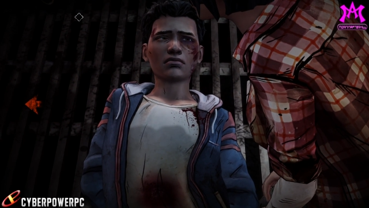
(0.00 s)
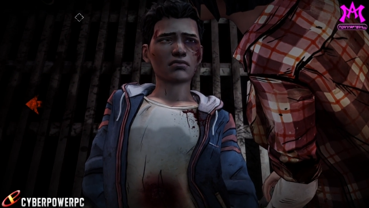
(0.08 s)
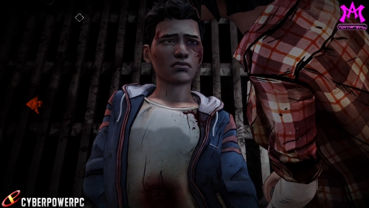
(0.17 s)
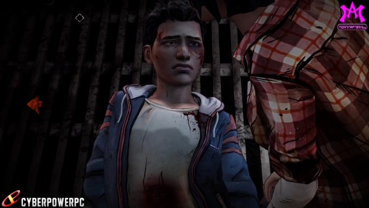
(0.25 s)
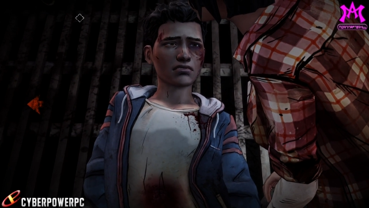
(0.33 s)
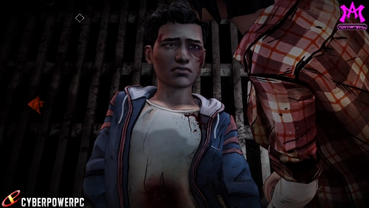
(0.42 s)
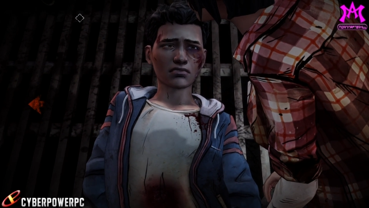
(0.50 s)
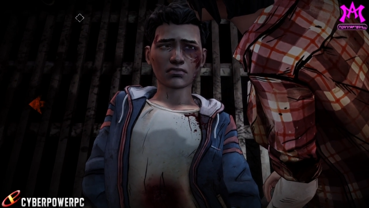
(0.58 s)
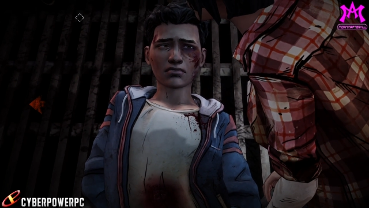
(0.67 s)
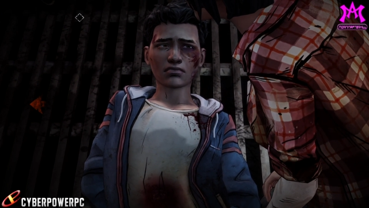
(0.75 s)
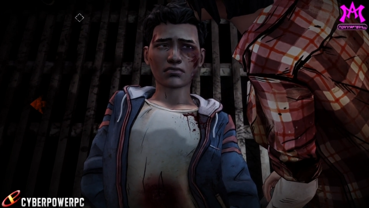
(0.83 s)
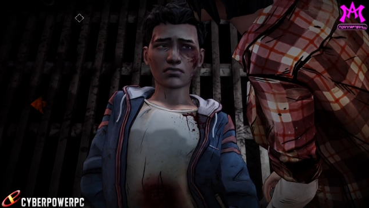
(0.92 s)

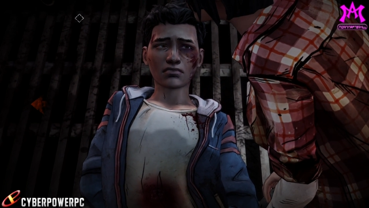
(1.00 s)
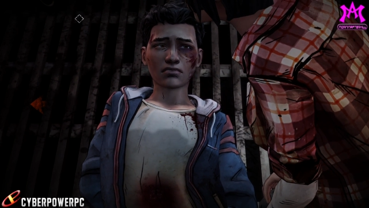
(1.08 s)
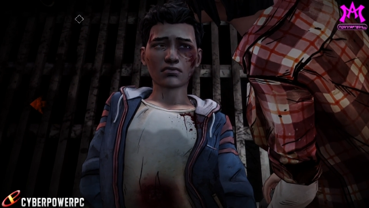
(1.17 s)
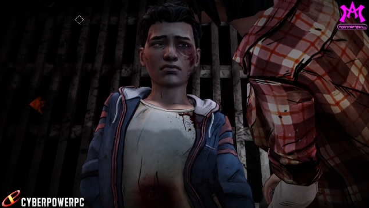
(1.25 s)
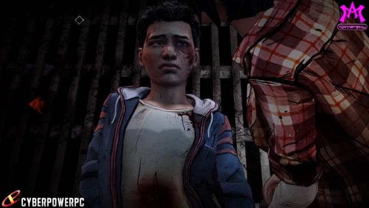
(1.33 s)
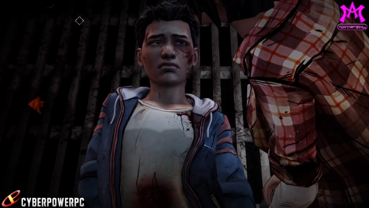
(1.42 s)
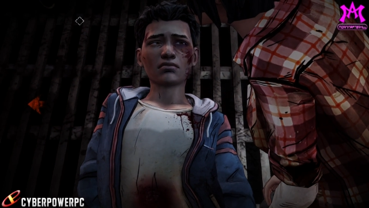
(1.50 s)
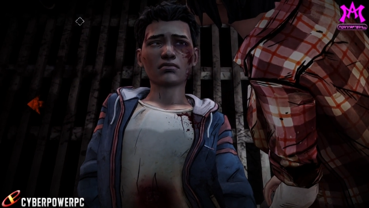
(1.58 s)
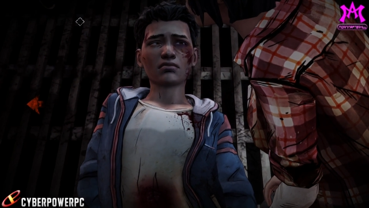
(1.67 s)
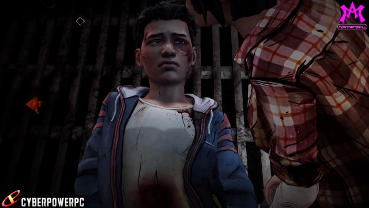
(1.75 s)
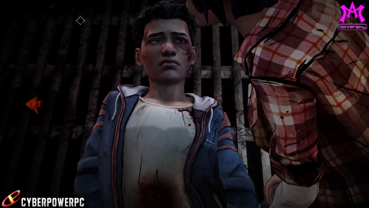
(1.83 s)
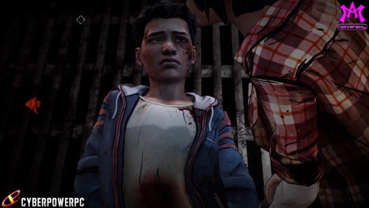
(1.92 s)

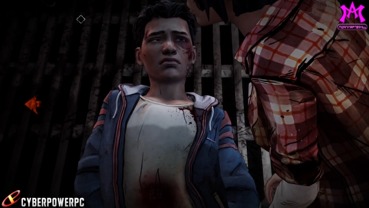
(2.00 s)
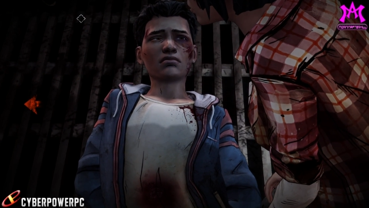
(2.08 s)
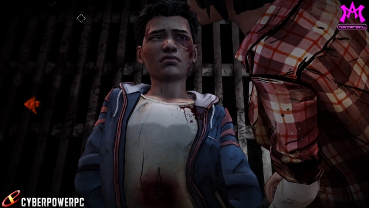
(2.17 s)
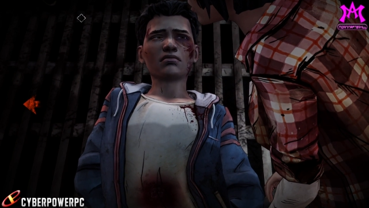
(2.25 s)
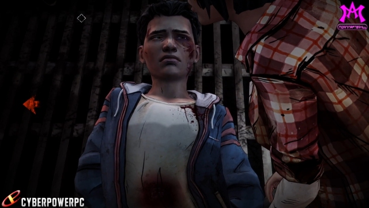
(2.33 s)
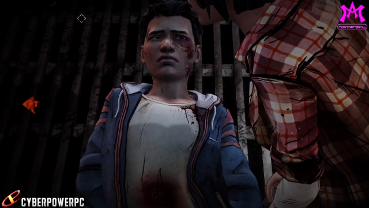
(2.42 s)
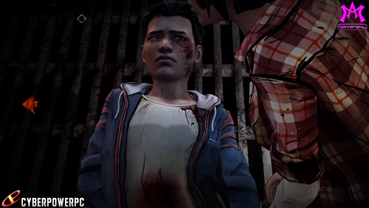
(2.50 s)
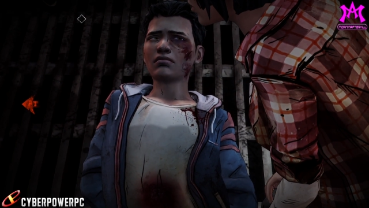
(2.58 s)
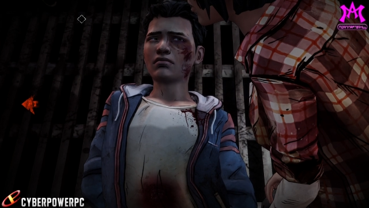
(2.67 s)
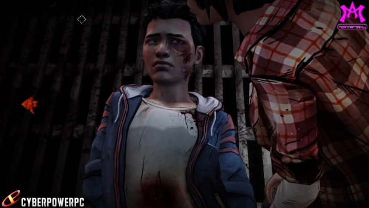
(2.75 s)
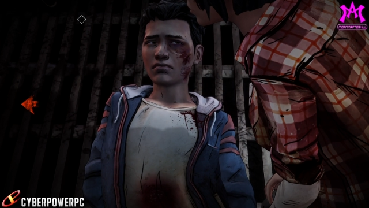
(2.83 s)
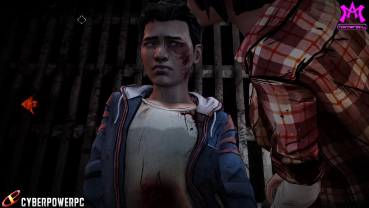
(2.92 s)

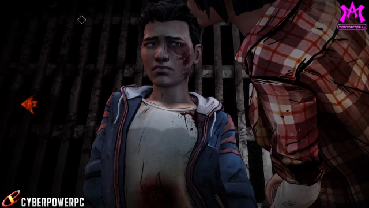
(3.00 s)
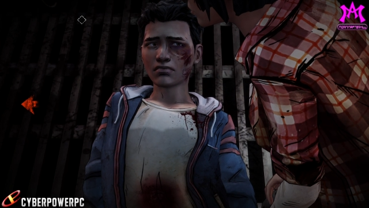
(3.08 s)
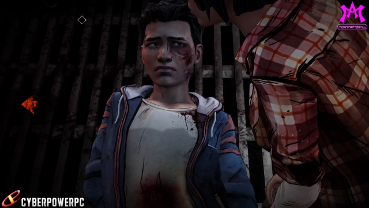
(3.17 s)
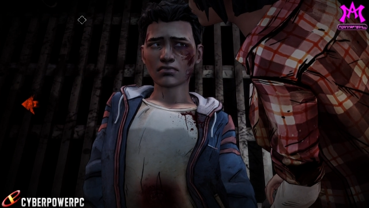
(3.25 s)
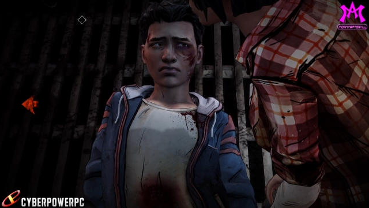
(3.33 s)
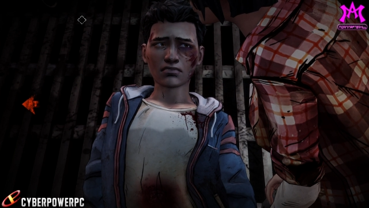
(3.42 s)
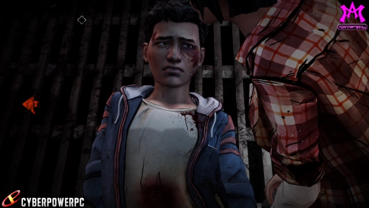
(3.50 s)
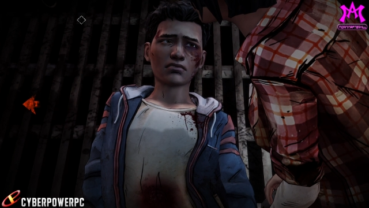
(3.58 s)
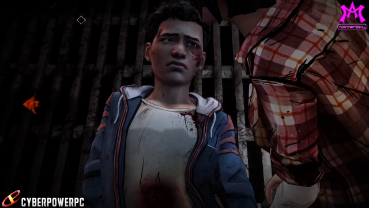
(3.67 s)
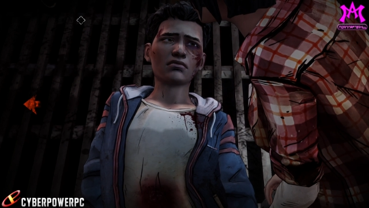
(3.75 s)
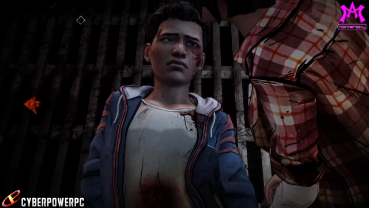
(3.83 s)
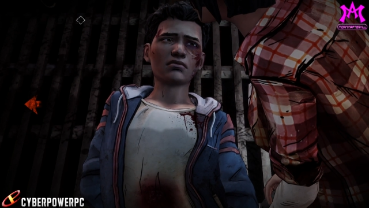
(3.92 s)

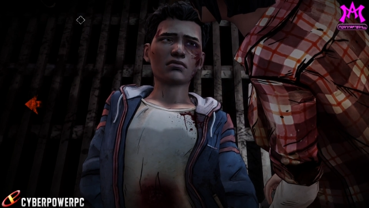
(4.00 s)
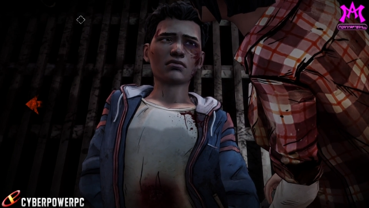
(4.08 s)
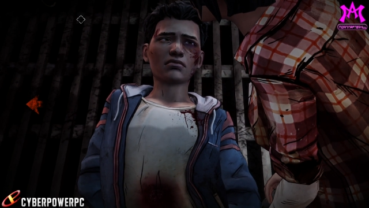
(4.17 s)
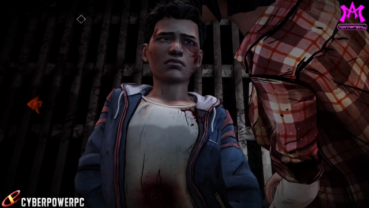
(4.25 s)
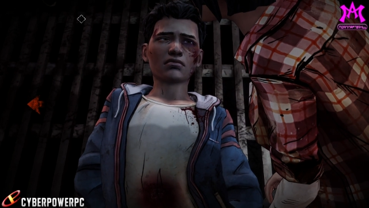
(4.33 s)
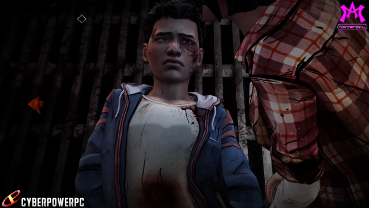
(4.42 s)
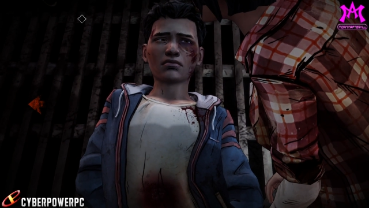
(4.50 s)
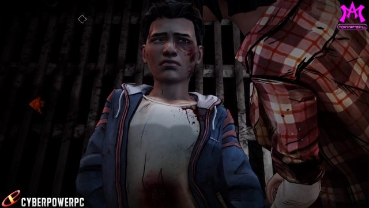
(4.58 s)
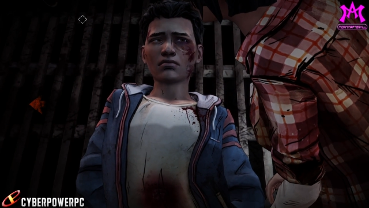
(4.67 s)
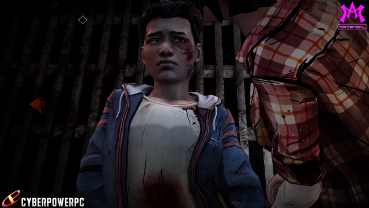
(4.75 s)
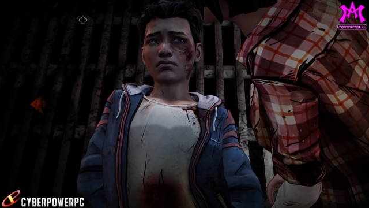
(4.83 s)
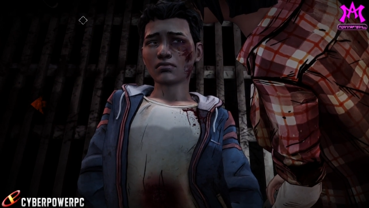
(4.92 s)

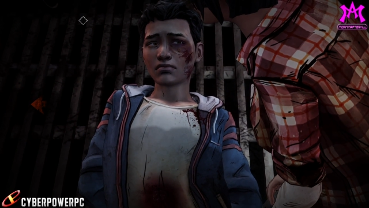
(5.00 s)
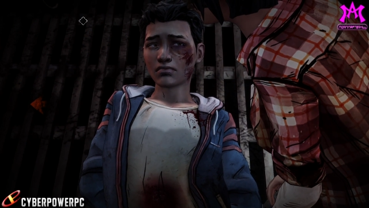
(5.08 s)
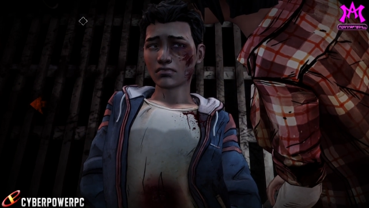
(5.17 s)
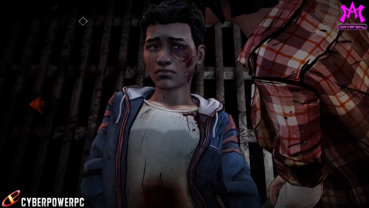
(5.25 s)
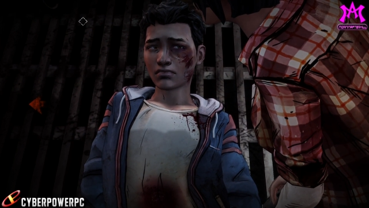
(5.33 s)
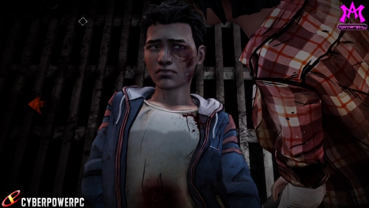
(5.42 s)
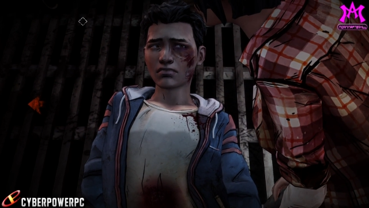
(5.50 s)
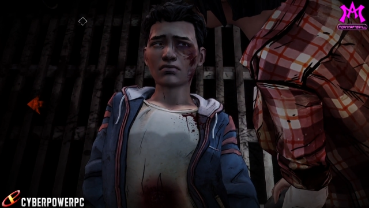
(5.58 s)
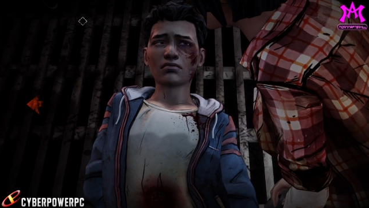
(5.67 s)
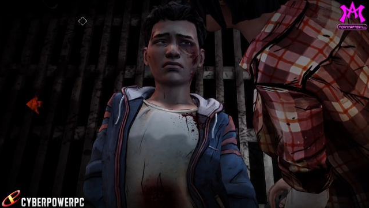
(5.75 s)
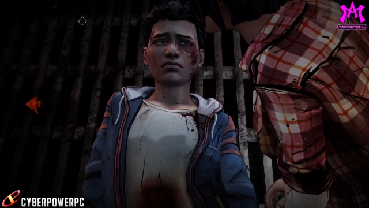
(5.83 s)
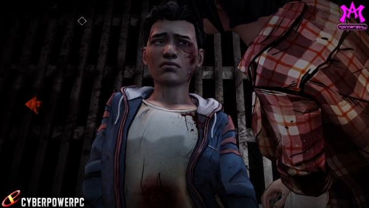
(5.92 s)

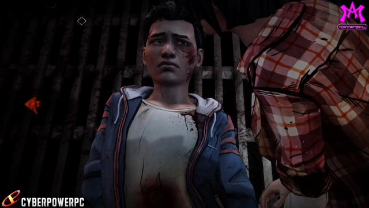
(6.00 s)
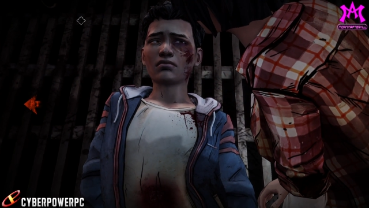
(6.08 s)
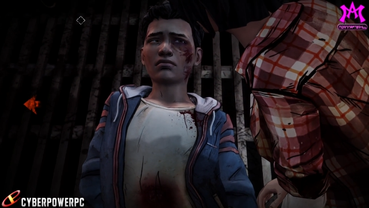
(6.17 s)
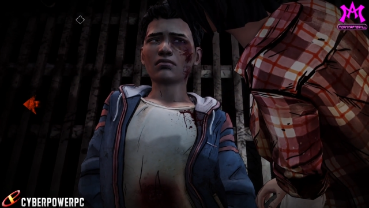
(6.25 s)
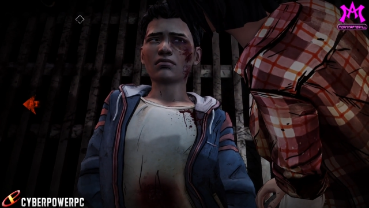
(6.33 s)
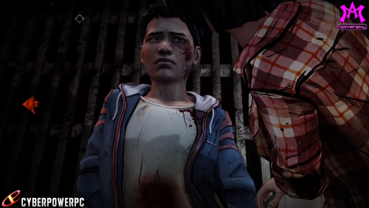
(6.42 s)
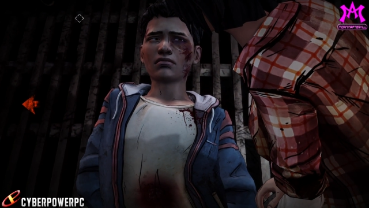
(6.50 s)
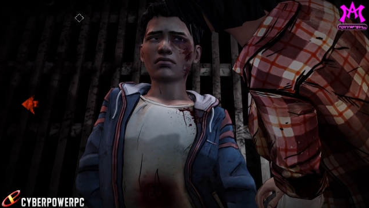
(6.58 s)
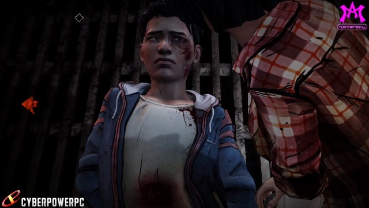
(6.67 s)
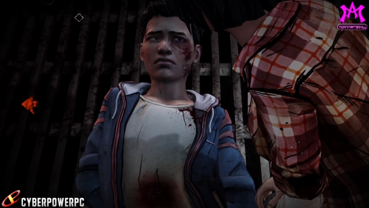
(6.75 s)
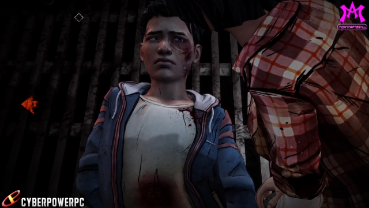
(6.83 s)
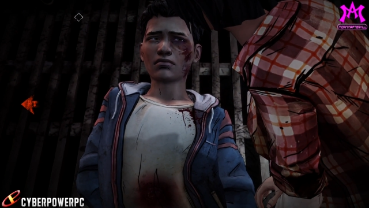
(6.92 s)

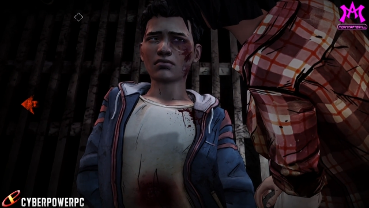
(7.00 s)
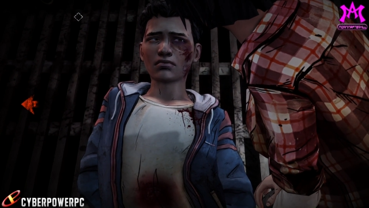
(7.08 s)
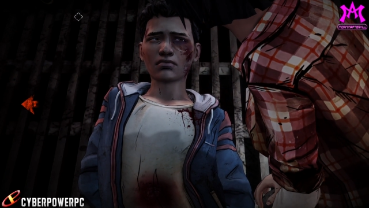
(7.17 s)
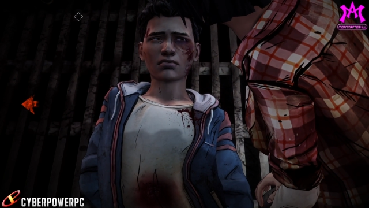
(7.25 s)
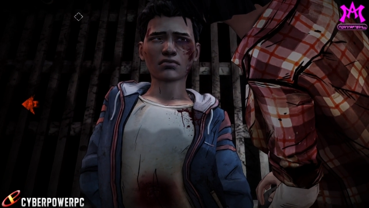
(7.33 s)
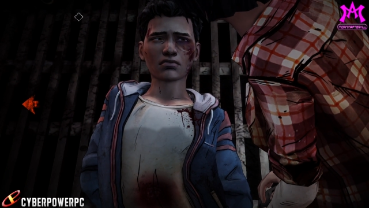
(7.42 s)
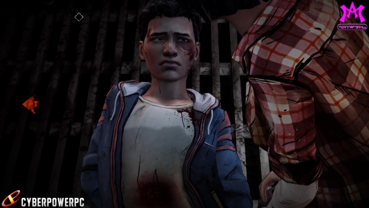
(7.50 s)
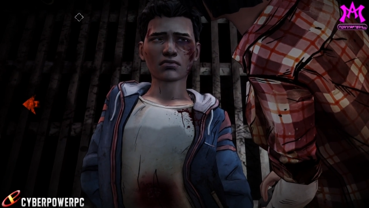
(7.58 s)
No one is speaking in this clip.